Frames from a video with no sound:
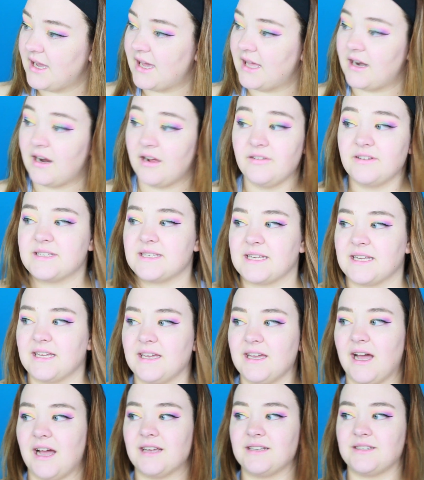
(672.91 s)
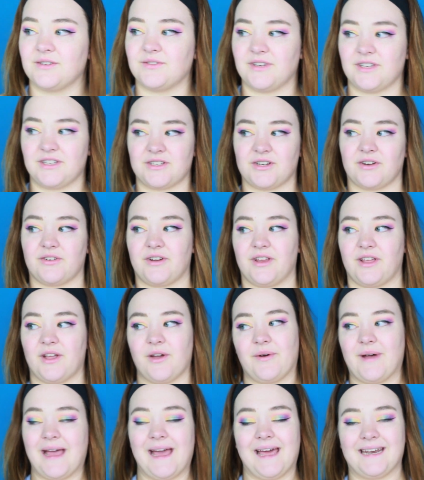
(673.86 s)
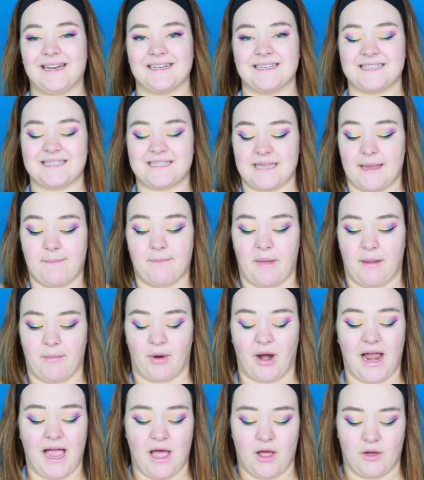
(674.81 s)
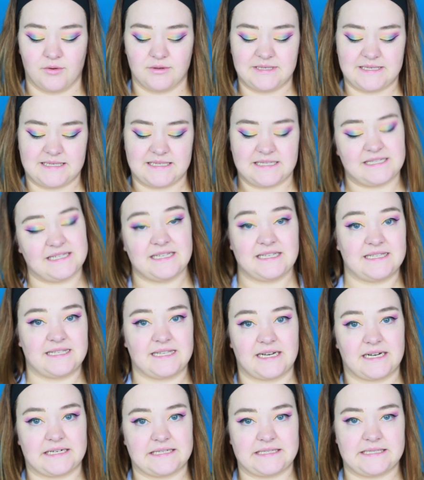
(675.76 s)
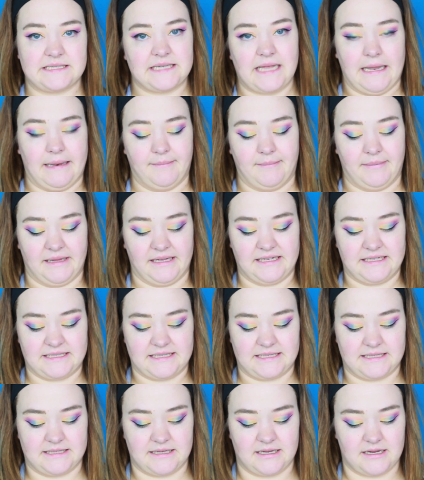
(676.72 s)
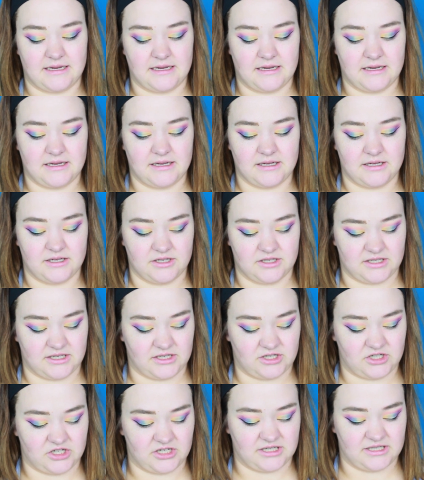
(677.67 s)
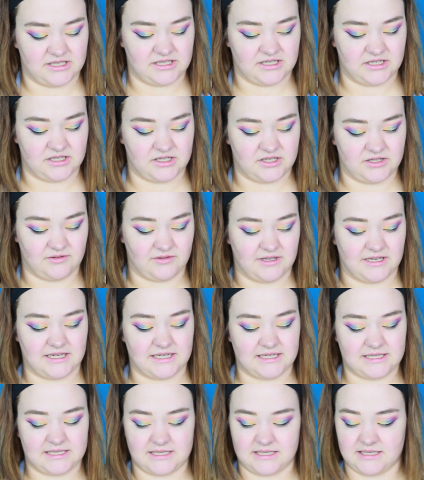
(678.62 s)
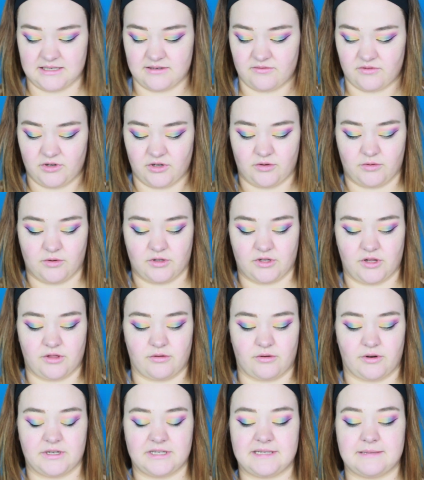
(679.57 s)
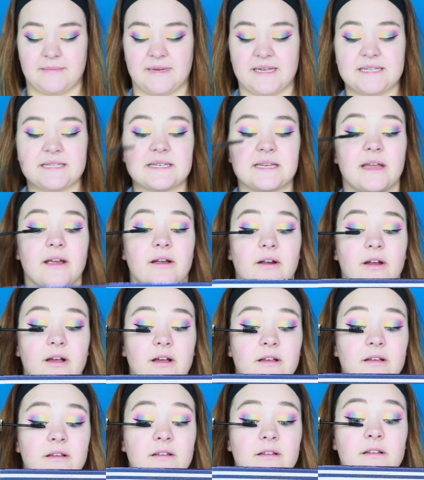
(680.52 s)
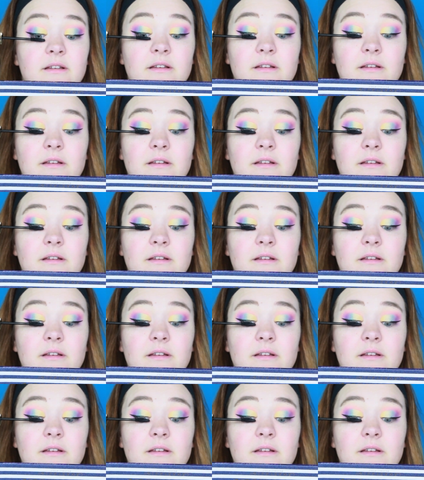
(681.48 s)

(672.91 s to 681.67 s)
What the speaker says: And obviously, I don't need to already go ahead and set my brows since they're set in place. So let's just do this and really quickly throw on some mascara.